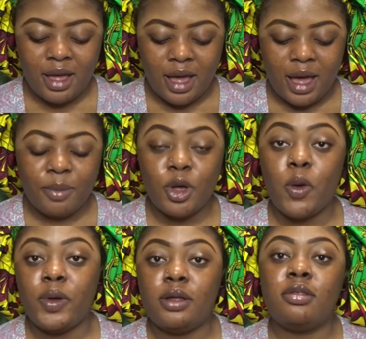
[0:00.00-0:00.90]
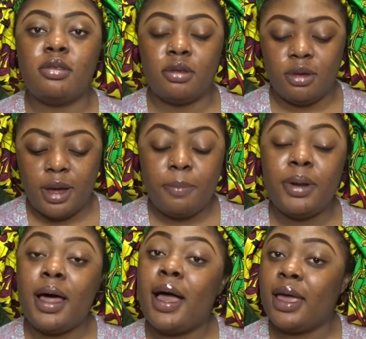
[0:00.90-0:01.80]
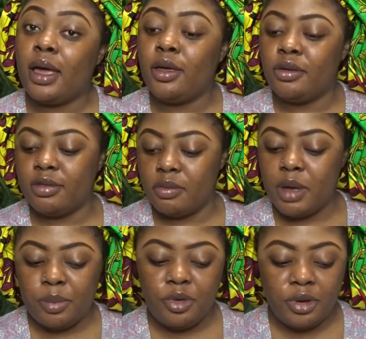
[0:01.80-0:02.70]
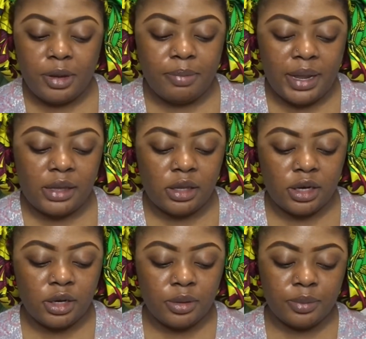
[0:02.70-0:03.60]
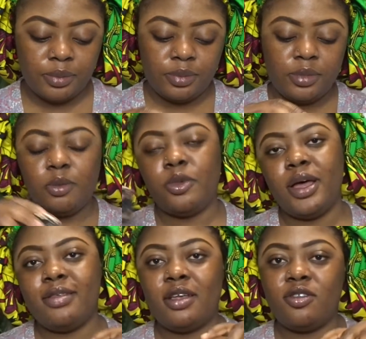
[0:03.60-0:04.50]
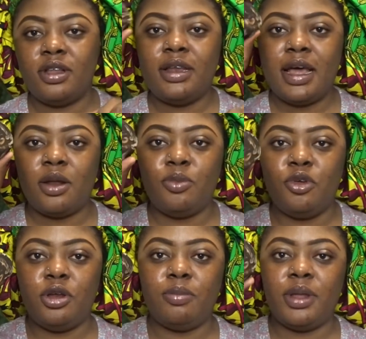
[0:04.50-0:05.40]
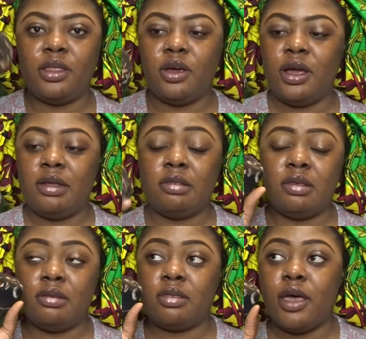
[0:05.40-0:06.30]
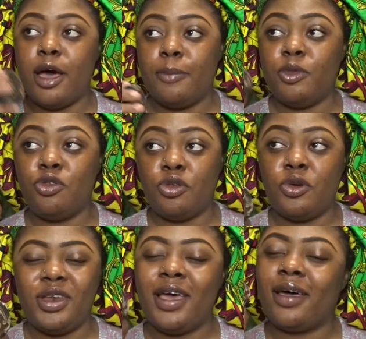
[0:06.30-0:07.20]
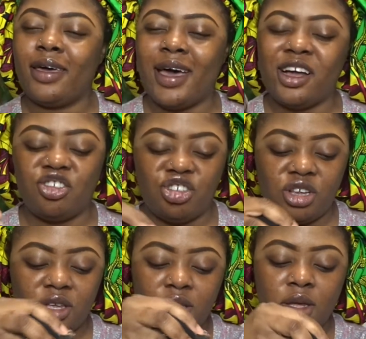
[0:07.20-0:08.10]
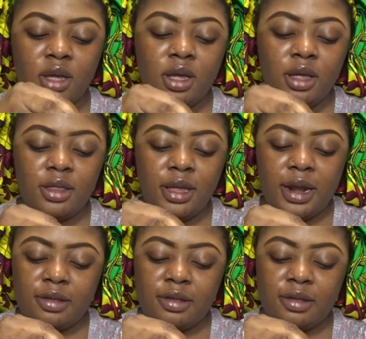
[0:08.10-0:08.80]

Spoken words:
I'm going to apply it using my beauty blender. Well, it's actually not a beauty blender. It's this Sonia Kashuk. Did I